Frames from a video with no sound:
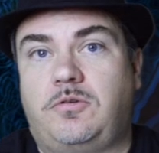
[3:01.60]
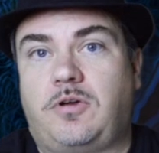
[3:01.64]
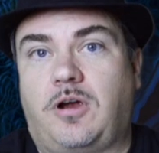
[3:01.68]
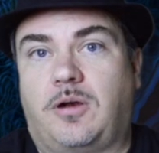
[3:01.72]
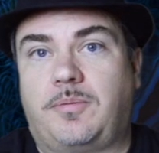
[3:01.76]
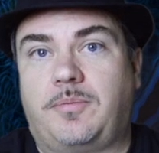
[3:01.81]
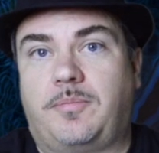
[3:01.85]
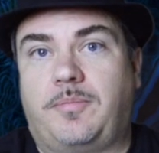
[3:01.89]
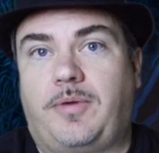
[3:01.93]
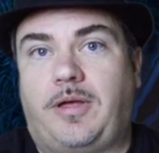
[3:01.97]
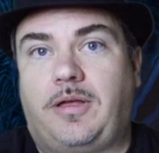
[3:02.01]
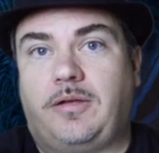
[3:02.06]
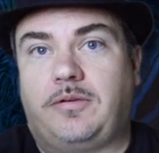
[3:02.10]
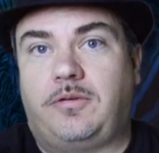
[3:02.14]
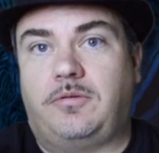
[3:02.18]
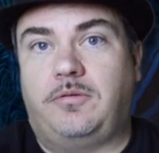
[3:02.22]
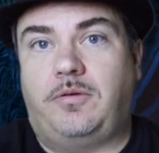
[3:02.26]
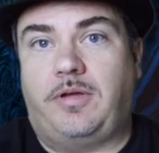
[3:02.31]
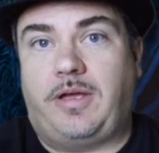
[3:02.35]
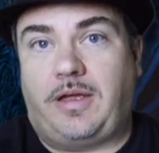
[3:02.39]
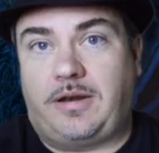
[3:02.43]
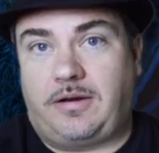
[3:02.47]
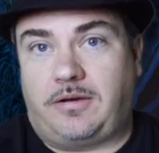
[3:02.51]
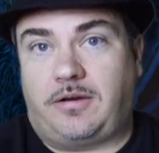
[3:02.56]
carbon
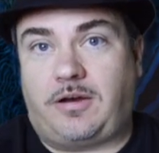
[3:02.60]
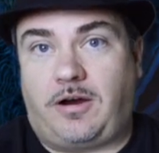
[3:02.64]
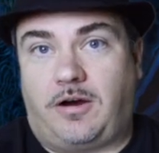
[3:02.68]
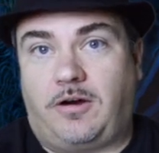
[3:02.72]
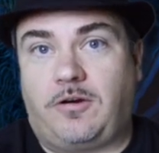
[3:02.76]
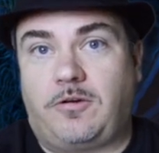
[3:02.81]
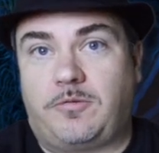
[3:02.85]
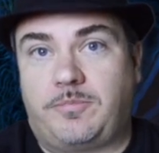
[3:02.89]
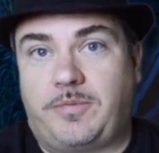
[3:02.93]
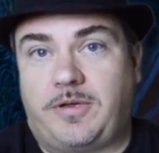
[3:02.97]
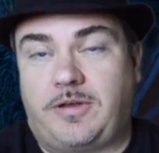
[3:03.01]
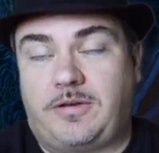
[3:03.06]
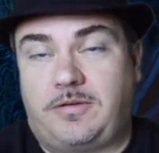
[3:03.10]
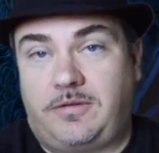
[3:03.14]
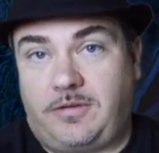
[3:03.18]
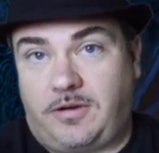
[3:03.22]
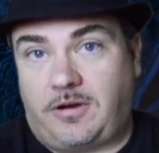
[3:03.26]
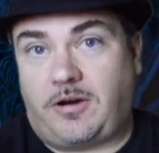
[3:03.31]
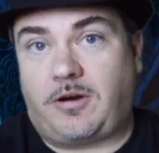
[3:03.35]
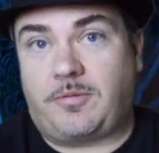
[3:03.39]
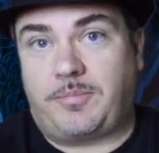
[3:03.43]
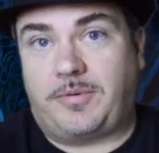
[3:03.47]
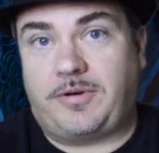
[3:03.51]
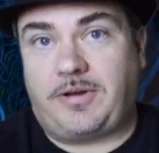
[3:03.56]
molecule and a carbon, the
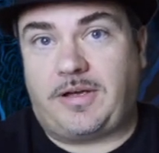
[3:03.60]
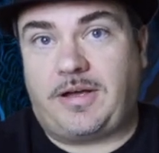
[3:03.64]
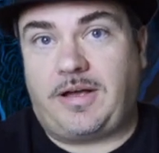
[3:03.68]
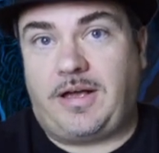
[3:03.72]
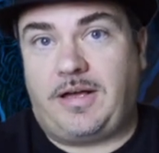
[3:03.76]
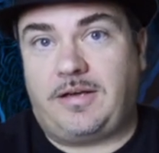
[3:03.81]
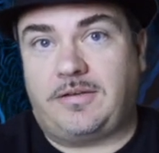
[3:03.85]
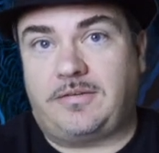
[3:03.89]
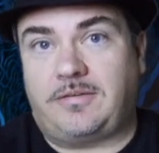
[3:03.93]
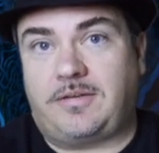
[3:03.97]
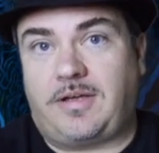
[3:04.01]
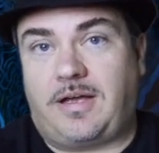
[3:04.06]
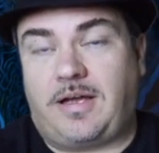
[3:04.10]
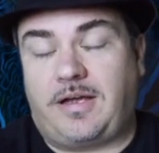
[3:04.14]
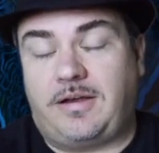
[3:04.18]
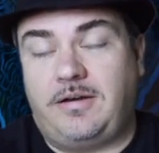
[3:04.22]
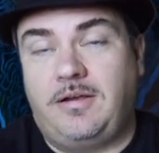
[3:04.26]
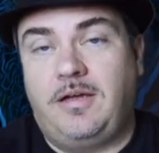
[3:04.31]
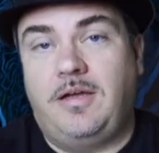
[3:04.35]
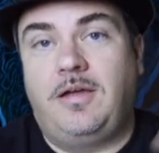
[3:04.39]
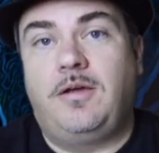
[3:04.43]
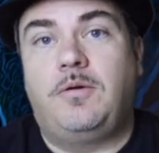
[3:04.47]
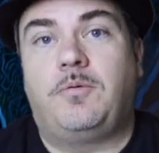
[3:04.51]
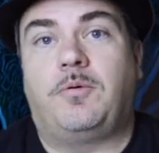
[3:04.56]
carbon dioxide,
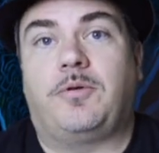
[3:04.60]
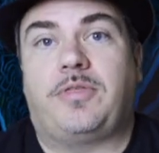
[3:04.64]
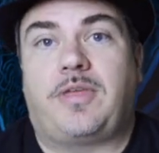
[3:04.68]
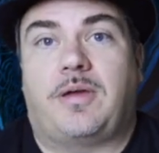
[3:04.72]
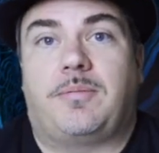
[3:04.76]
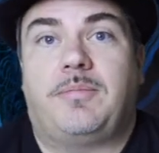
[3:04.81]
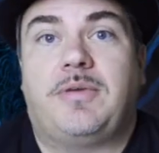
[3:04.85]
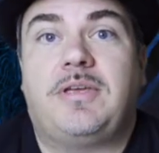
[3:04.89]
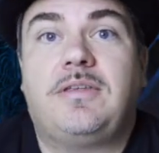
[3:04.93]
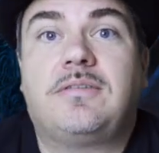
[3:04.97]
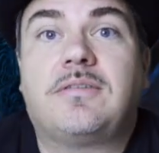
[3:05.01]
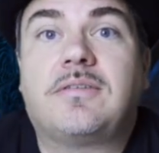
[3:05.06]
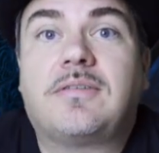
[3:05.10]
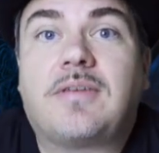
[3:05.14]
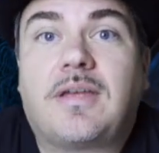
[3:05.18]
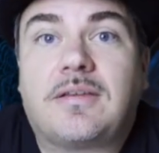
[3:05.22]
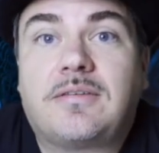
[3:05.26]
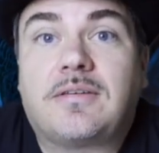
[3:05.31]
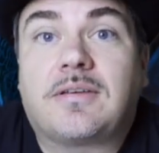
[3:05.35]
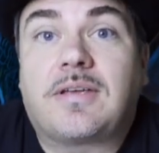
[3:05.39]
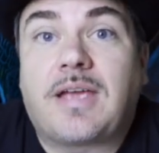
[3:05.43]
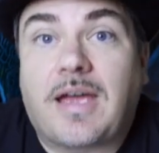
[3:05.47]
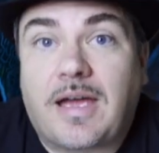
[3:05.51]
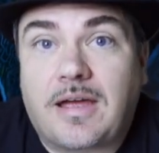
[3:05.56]
what that means is
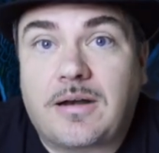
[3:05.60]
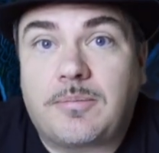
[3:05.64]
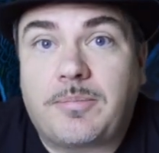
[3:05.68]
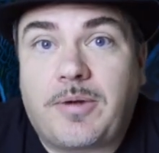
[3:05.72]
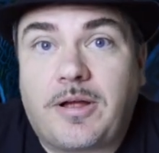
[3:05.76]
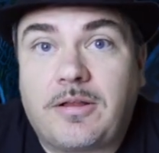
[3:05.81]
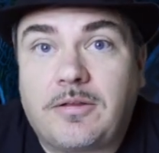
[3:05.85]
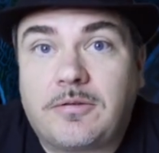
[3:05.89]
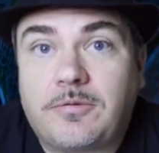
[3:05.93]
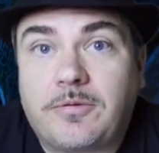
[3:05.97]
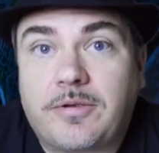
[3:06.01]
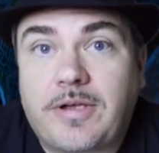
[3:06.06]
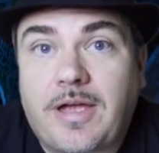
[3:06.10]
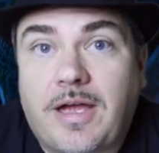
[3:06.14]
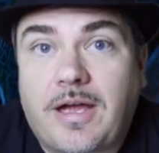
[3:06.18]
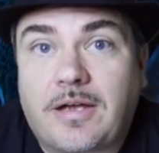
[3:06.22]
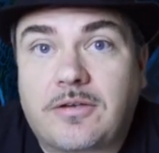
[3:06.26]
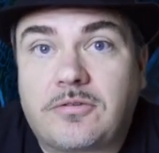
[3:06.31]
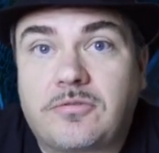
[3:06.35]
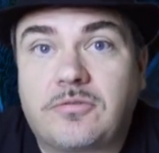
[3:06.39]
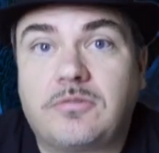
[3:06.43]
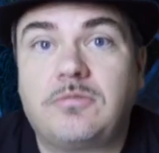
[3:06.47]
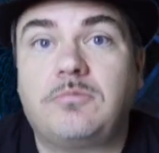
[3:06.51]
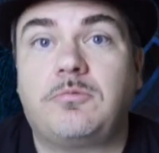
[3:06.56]
that's a catabolic
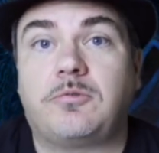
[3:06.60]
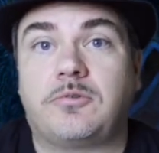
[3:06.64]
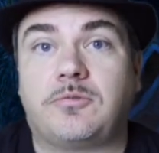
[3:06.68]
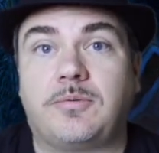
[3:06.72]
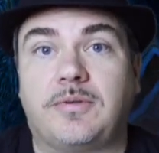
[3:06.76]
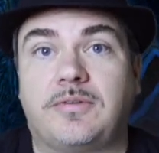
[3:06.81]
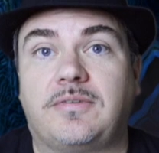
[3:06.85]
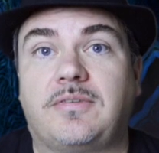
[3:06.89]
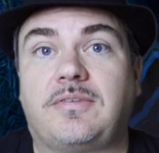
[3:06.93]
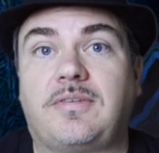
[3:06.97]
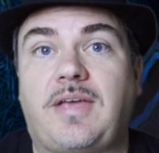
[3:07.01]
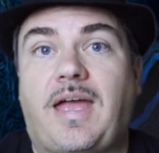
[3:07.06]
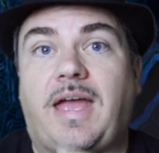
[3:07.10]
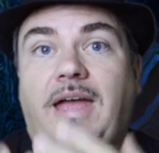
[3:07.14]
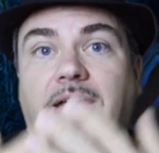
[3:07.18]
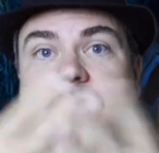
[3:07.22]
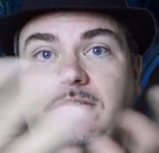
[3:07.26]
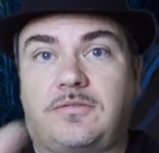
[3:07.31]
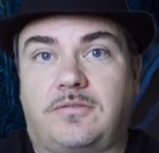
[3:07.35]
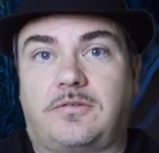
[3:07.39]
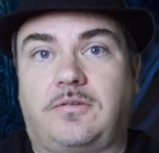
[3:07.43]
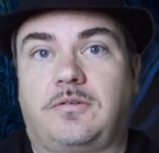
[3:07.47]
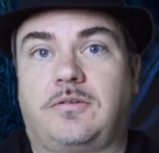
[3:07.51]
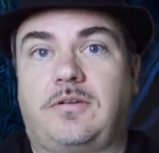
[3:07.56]
reaction, which means it's
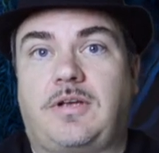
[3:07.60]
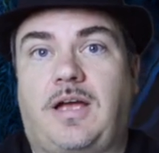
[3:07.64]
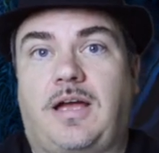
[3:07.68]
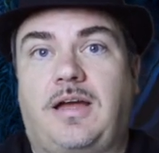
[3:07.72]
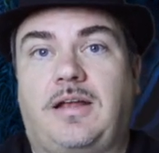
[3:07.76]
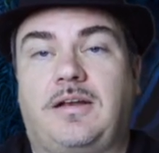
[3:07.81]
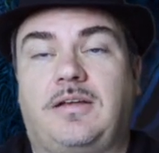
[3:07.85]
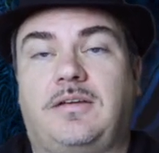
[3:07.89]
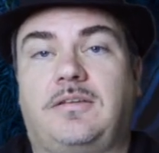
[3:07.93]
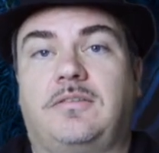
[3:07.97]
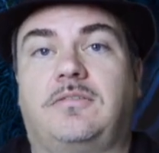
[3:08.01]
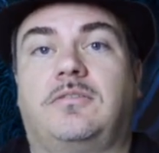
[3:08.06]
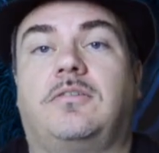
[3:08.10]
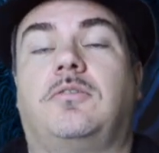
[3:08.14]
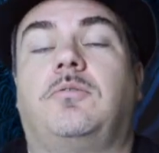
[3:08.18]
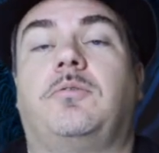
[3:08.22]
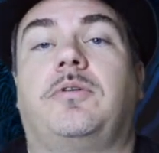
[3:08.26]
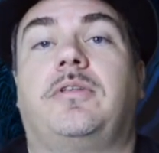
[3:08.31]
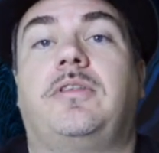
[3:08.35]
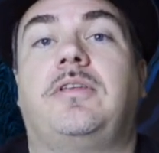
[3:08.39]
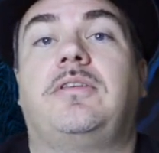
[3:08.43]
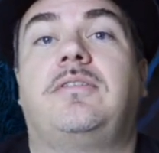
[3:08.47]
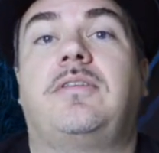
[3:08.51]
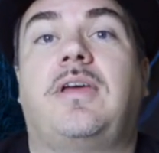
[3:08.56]
exergonic, it's going to
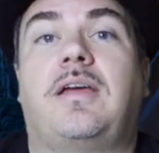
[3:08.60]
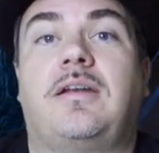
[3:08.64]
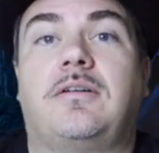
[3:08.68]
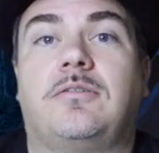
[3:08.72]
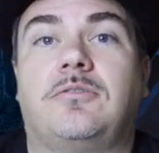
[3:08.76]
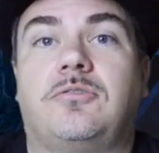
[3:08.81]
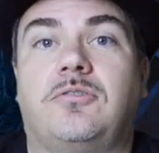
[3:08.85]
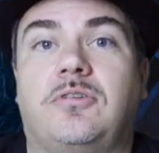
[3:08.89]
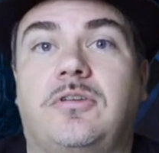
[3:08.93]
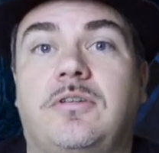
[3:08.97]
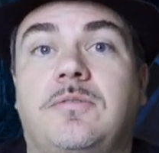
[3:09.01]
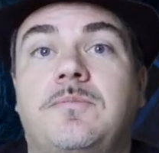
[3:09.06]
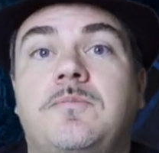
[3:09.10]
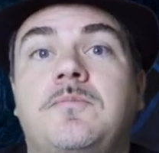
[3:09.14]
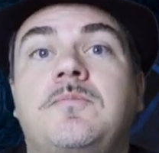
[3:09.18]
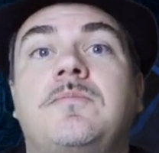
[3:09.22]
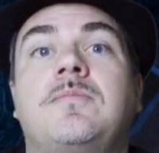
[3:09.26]
release energy.